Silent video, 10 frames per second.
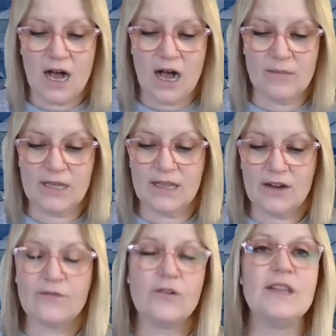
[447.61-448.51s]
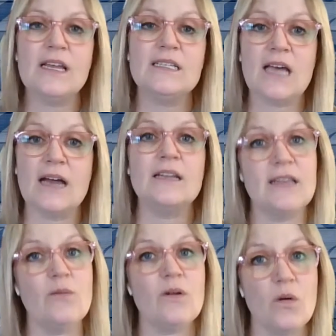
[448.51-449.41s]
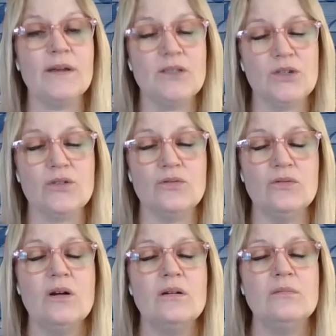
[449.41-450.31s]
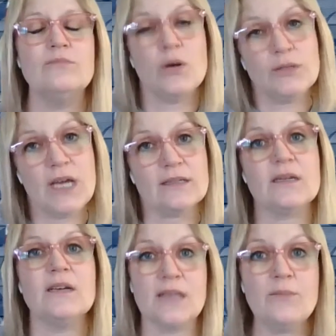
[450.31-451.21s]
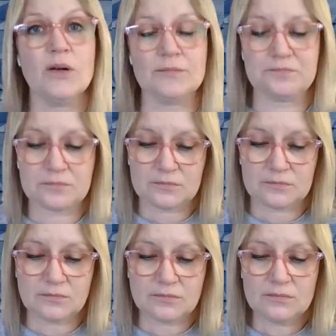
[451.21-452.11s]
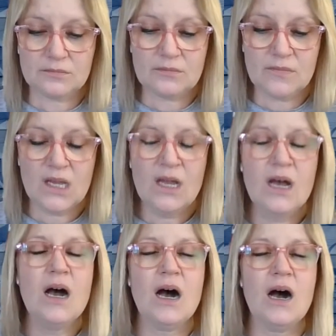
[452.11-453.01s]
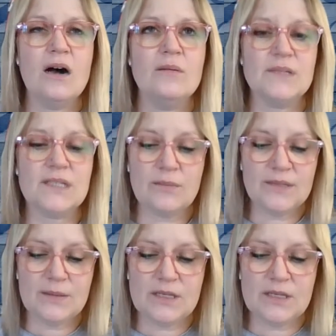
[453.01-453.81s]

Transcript: and therefore they decided they were going to protest, assemble. Some